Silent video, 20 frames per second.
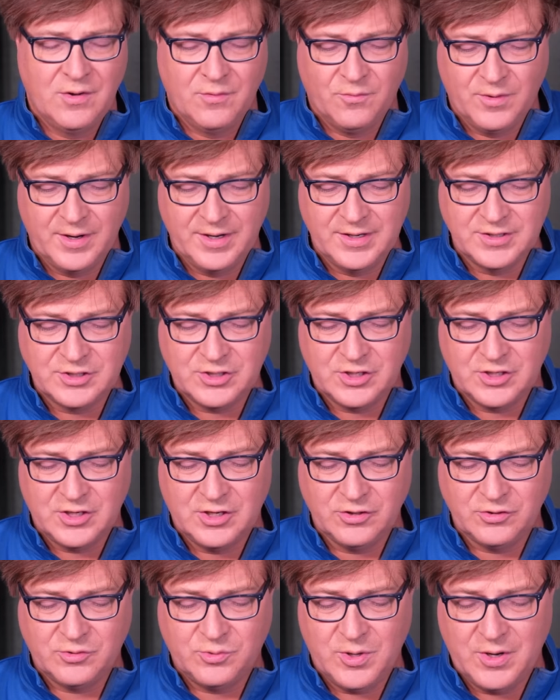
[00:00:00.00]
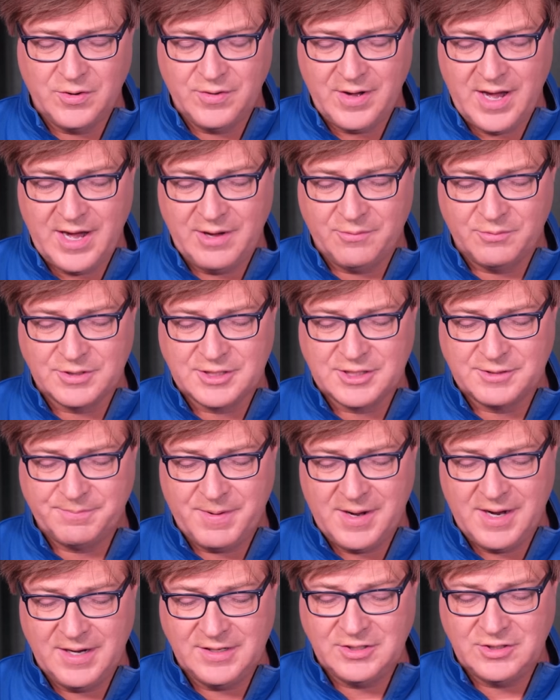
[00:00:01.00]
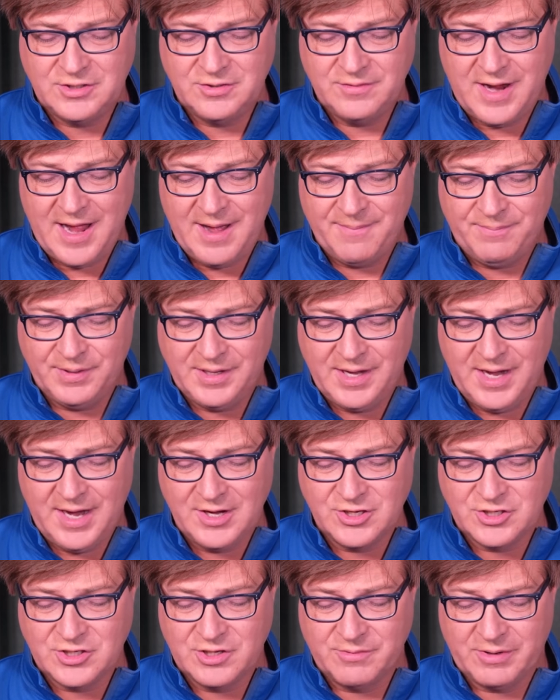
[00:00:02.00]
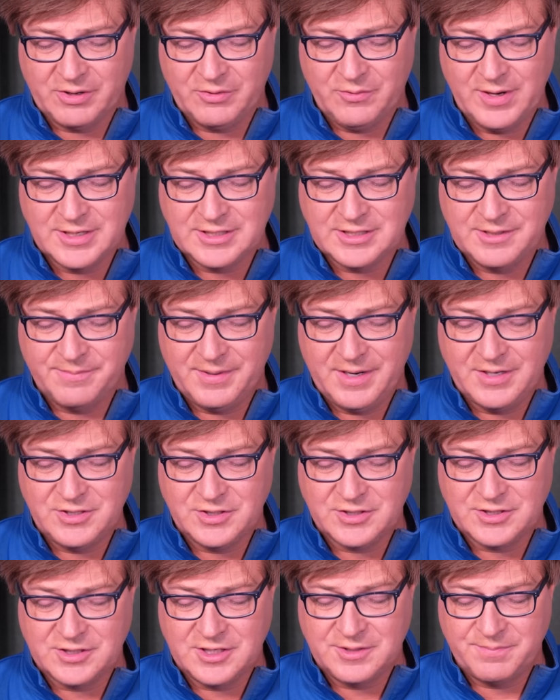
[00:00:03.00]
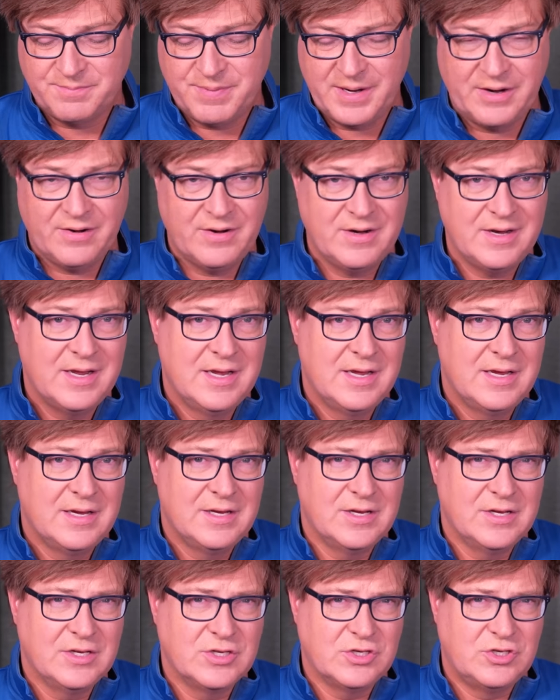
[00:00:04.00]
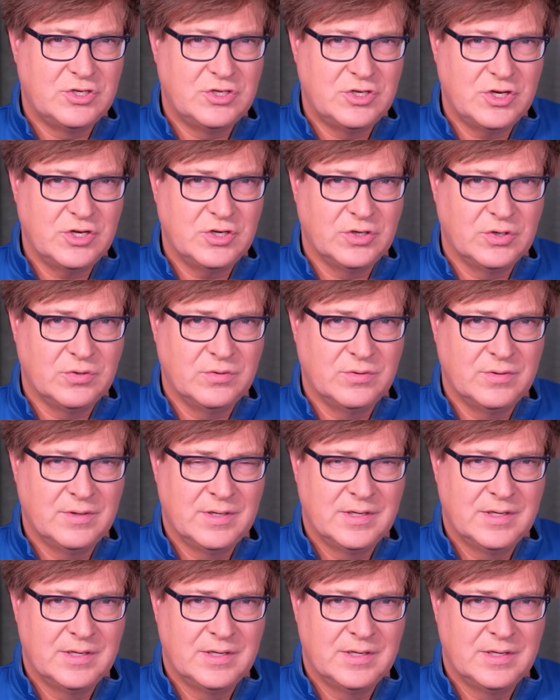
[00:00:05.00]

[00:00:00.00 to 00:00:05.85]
what is called, quote, a response to application requested by Justice Barrett is due